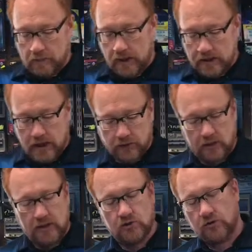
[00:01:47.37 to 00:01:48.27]
Another
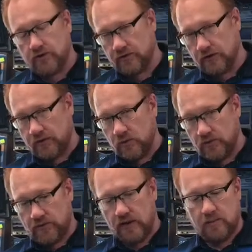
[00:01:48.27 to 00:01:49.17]
interesting thing
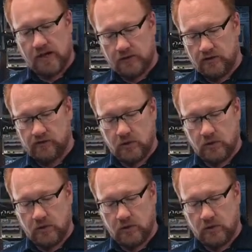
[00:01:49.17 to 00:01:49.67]
we found about this,